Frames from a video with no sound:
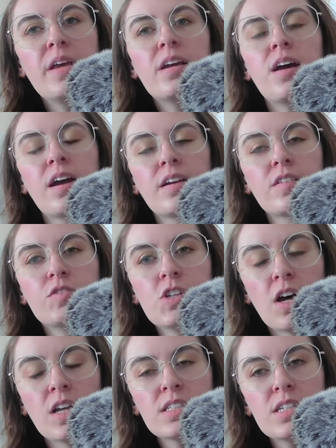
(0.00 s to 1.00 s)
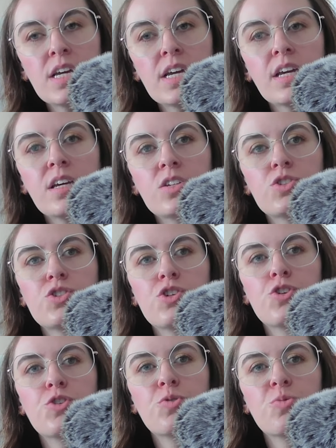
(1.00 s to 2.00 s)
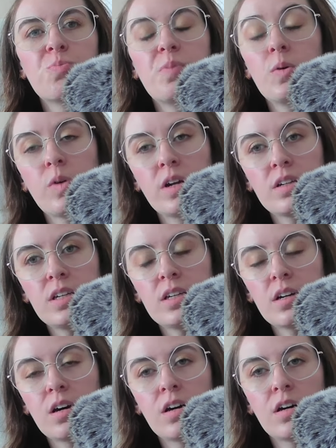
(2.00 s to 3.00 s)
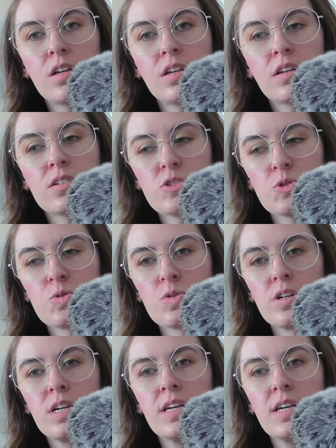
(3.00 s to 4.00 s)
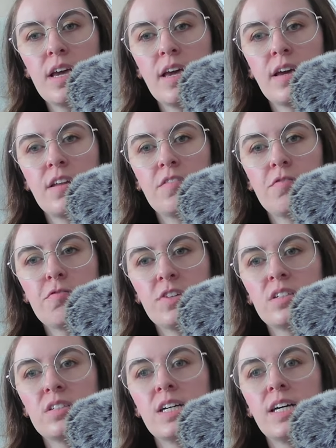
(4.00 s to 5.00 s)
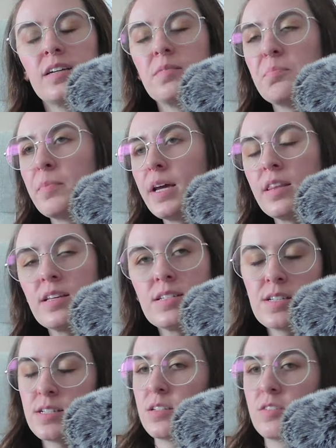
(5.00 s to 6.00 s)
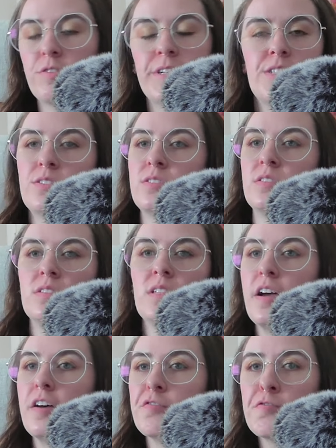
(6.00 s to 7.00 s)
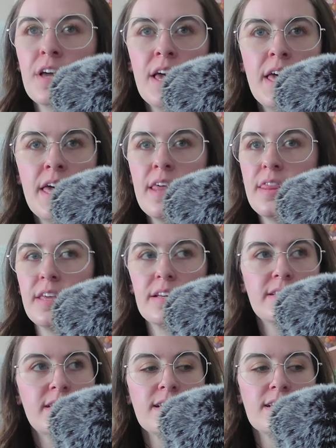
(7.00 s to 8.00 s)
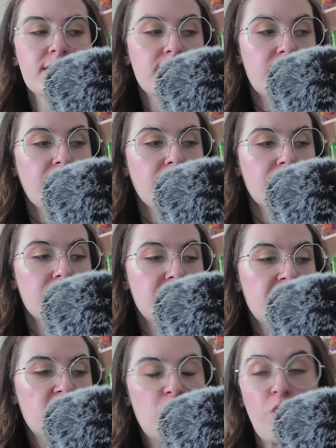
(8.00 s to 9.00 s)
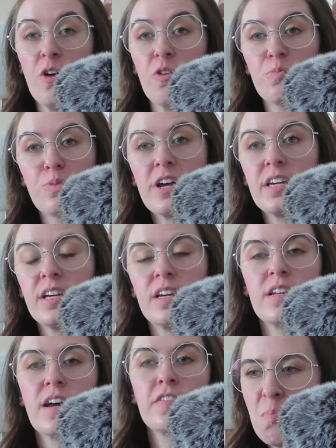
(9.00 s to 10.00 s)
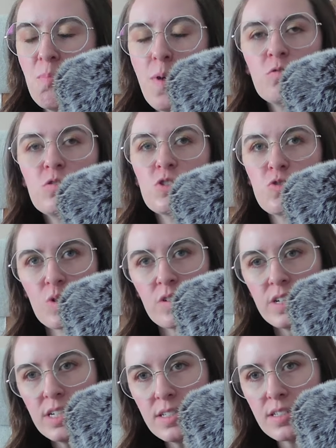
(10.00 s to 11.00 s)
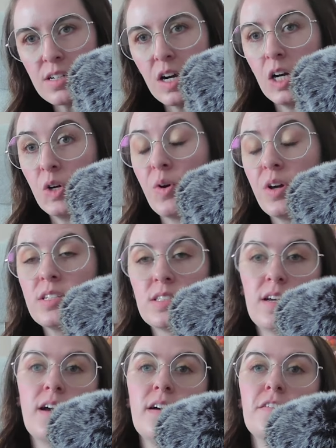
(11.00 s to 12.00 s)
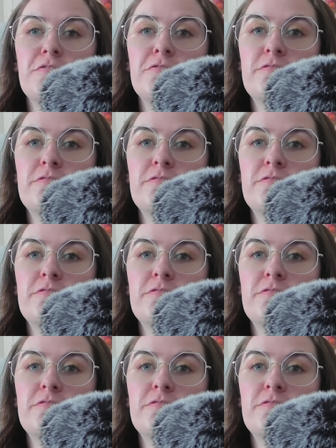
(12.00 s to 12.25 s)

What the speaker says: kind of daunting to be working on a story and feel like, man, this isn't original enough. This isn't groundbreaking enough. Most stories are going to have